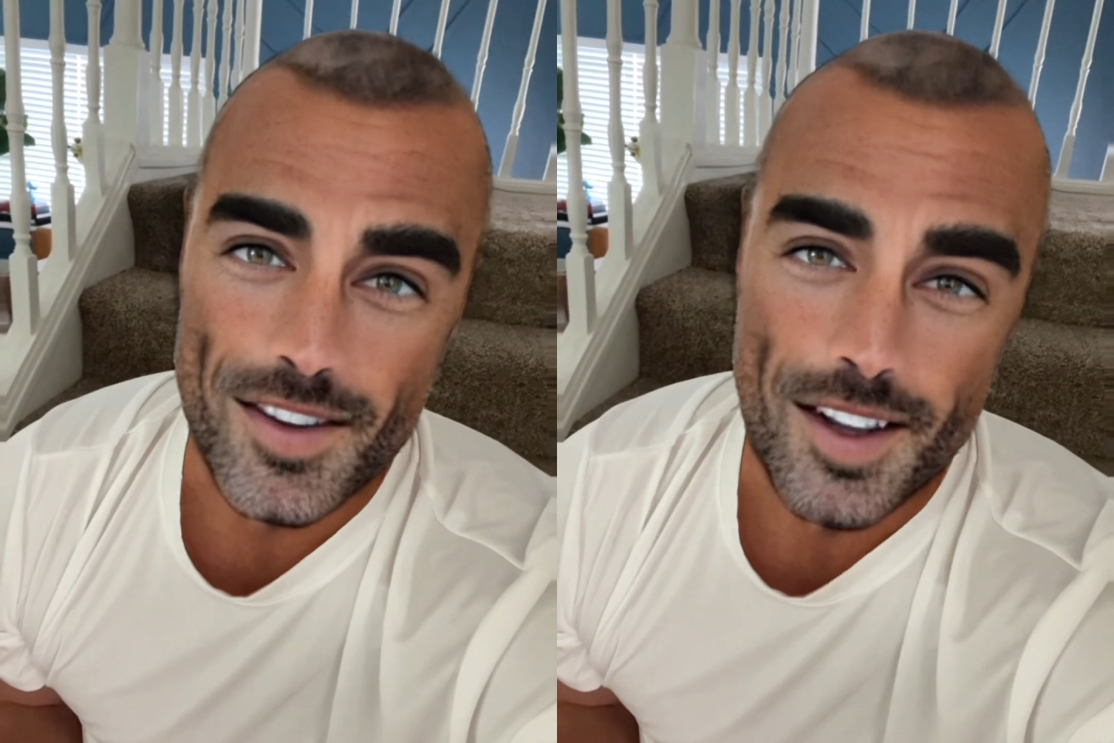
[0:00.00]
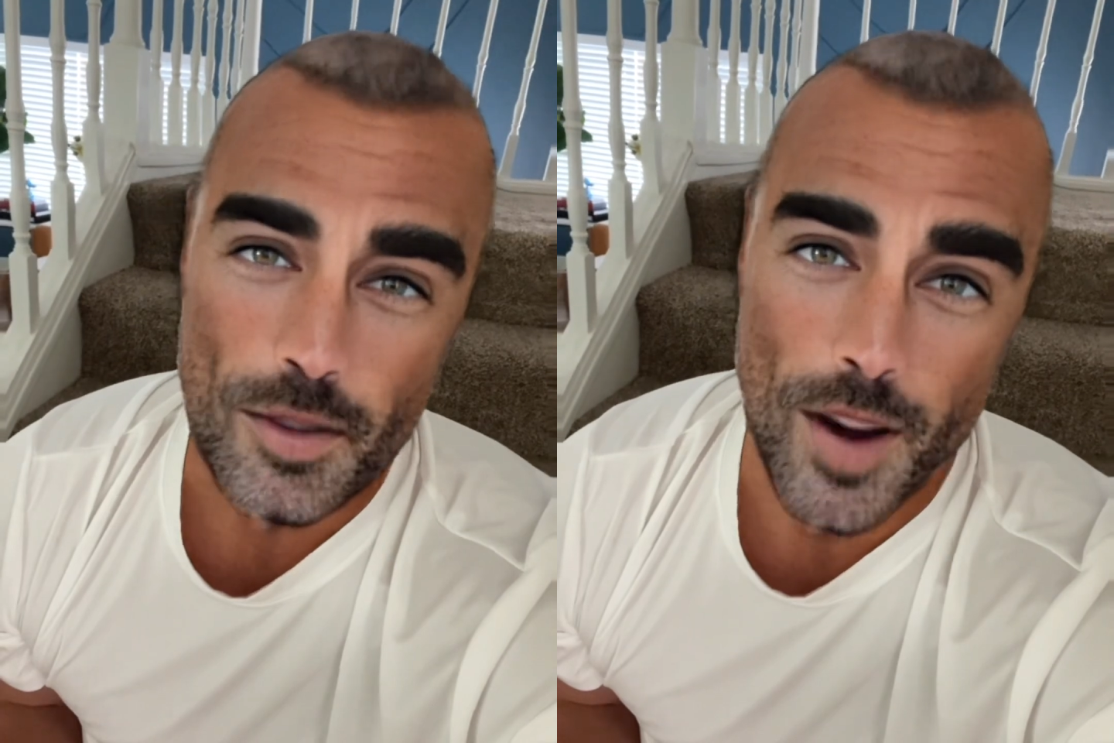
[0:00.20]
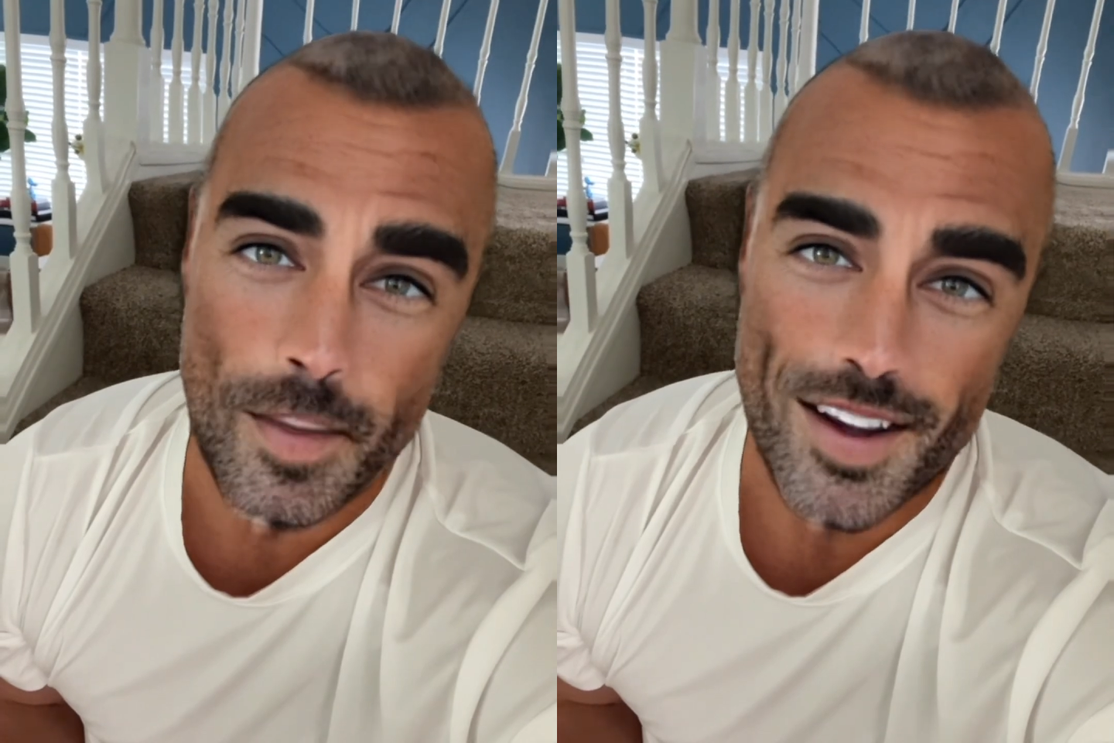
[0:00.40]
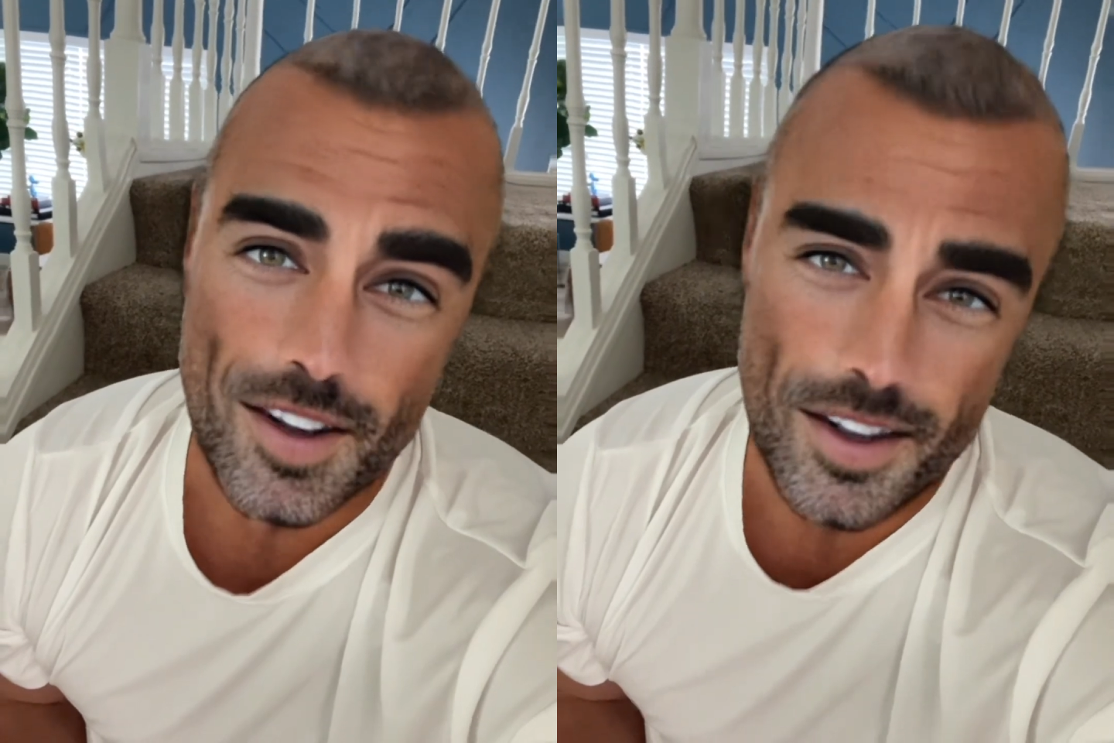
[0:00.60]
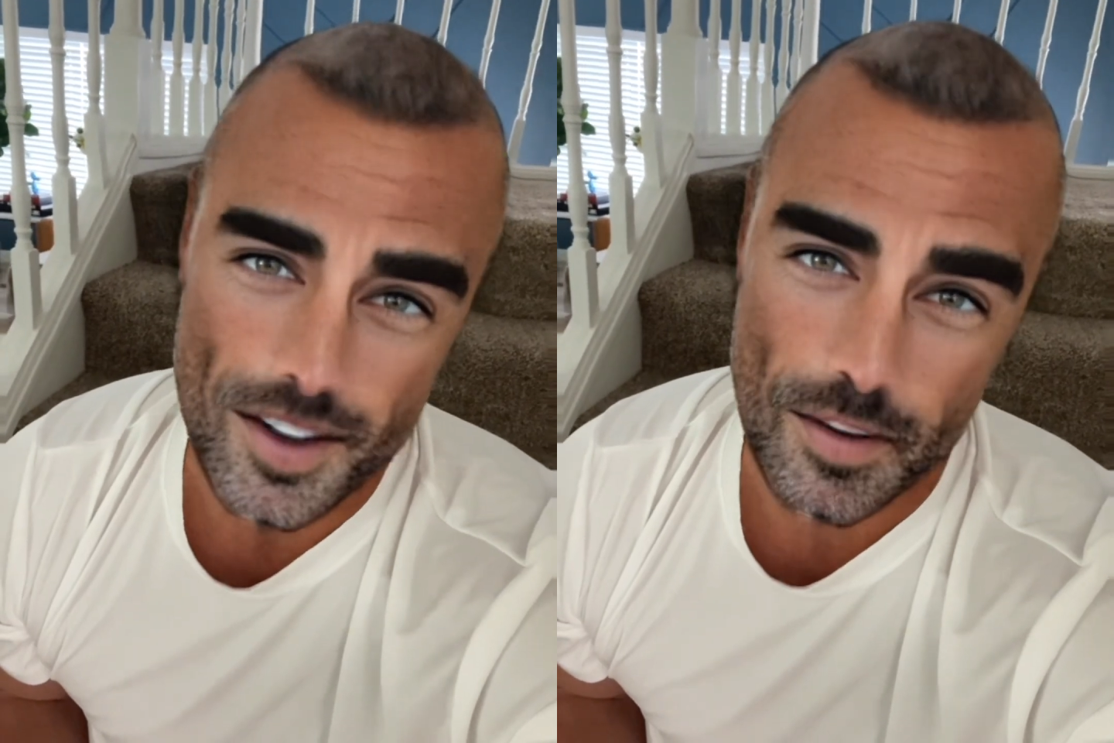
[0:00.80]
that's why I might look
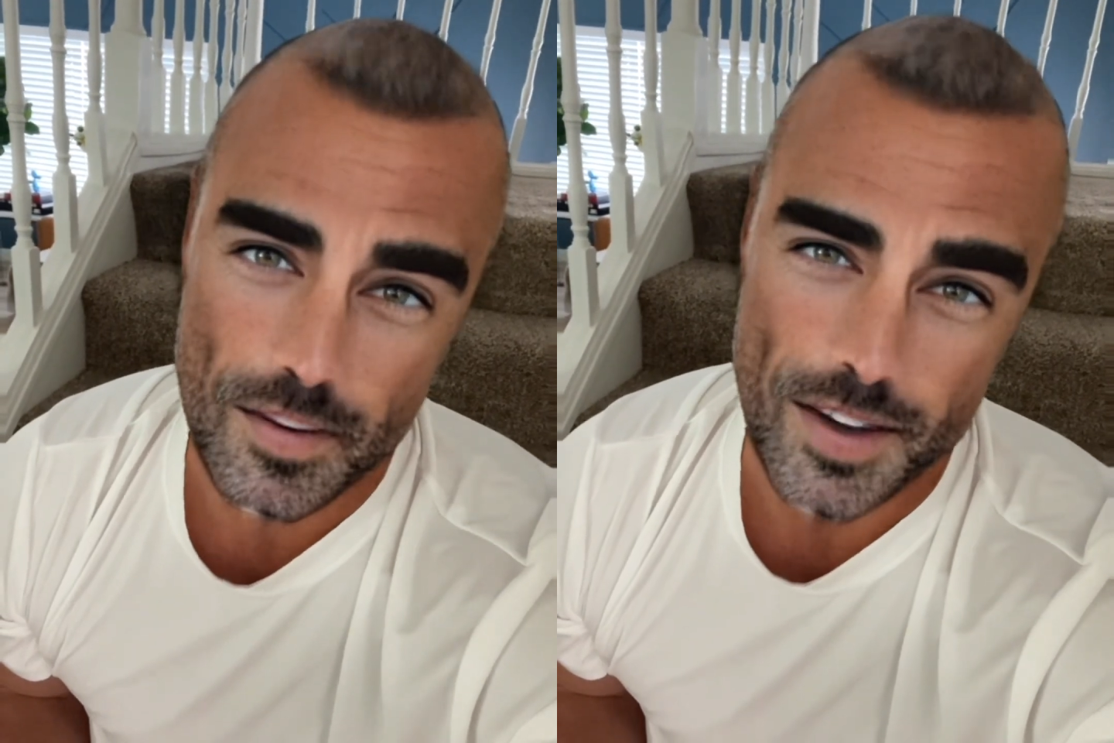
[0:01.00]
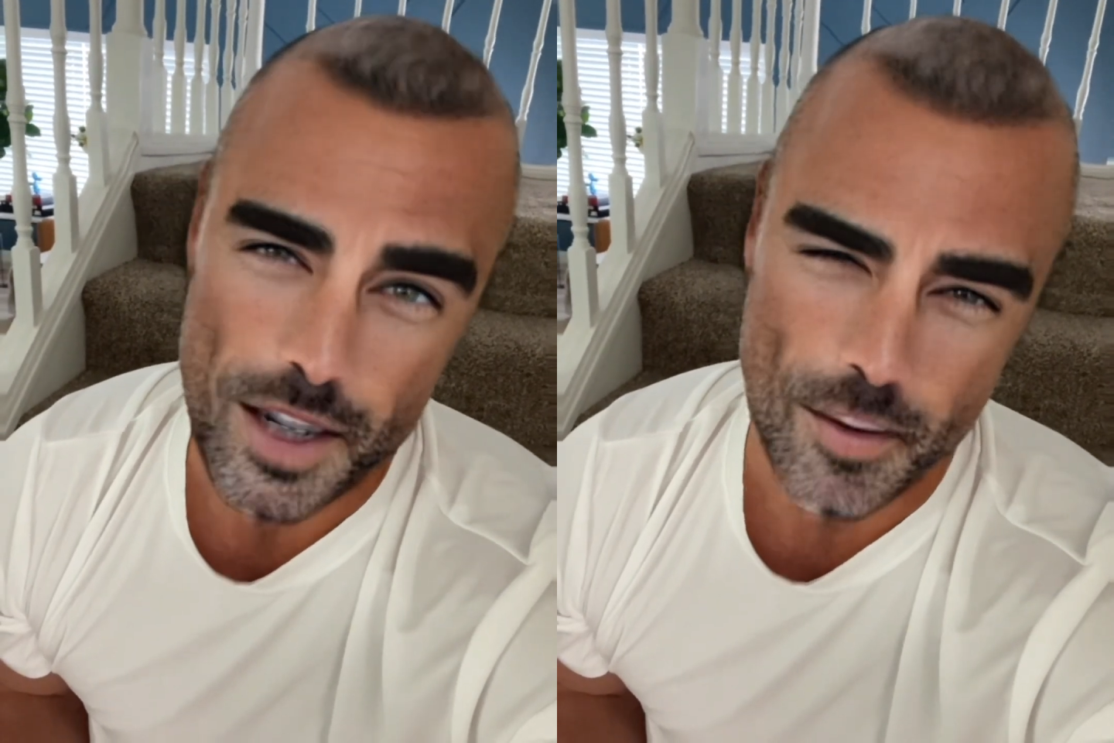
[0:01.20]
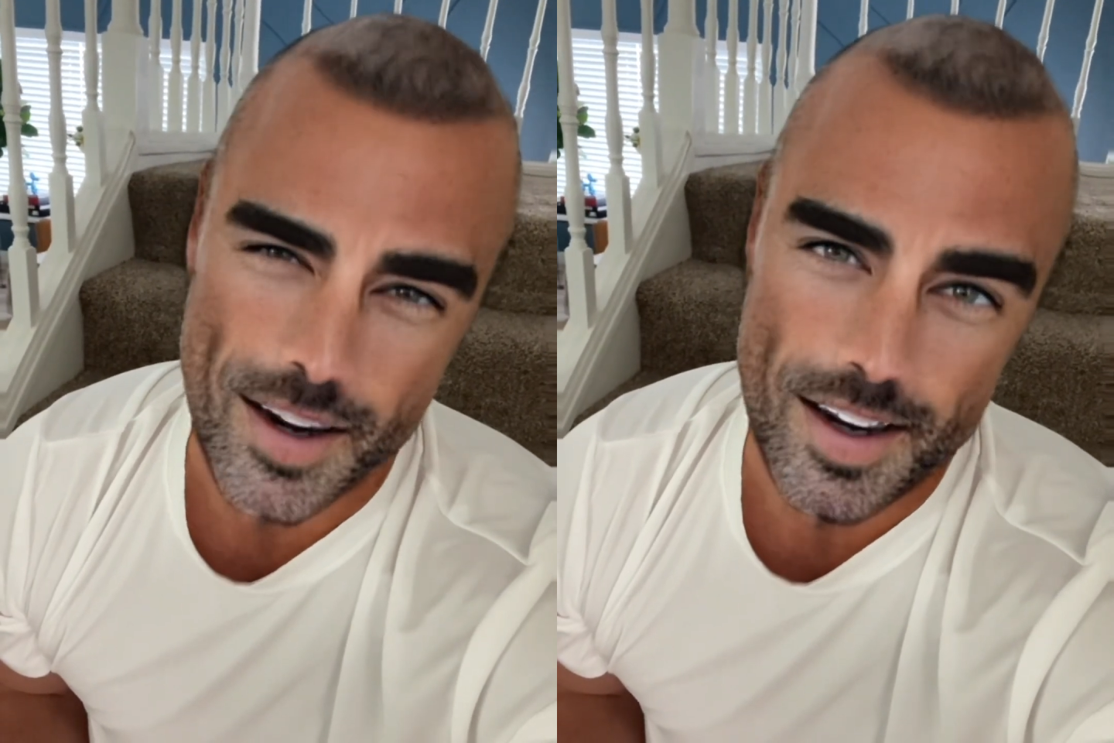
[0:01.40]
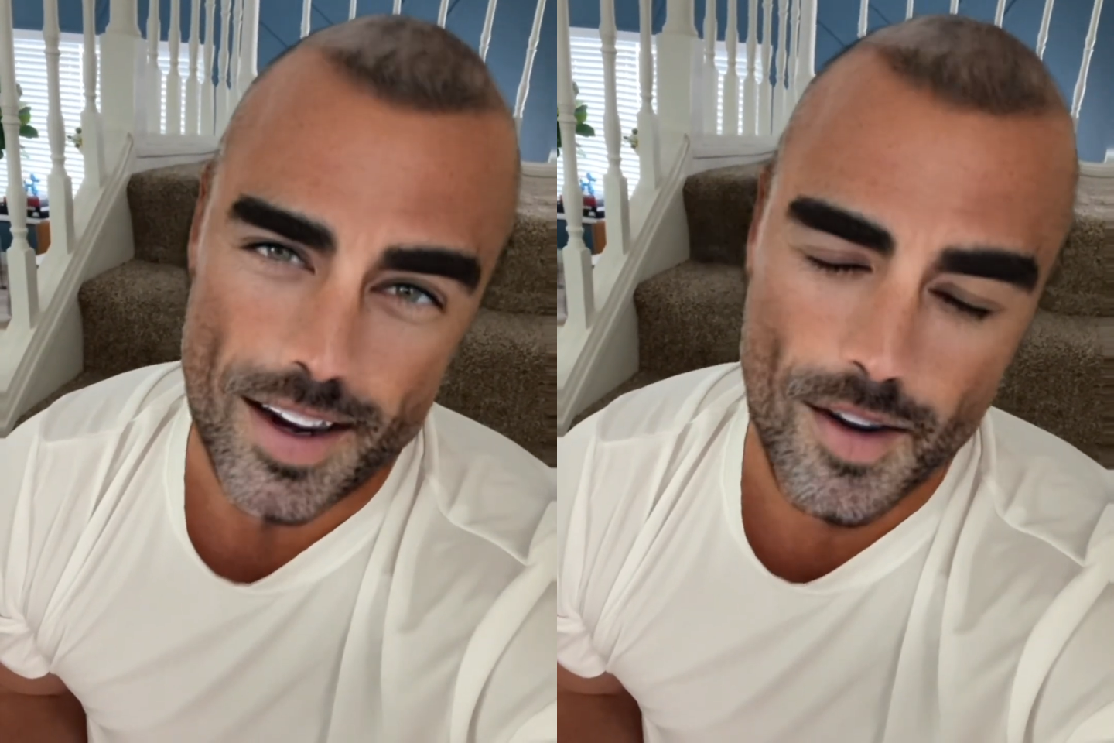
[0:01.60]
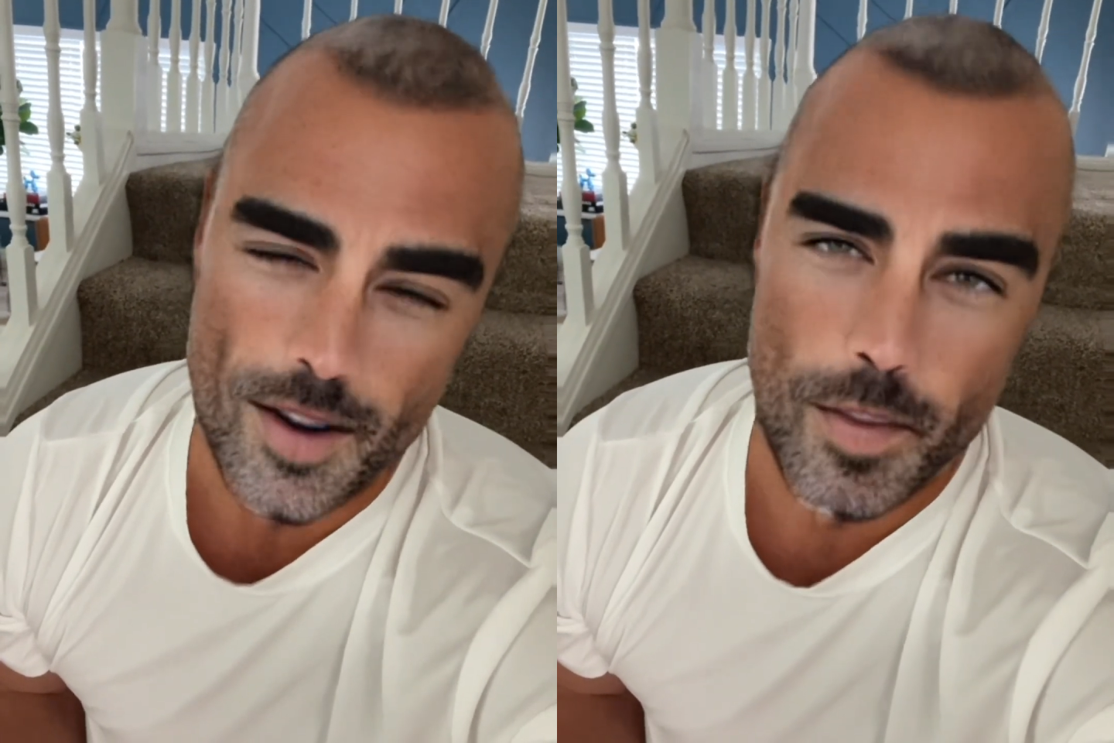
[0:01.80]
a little funny right now.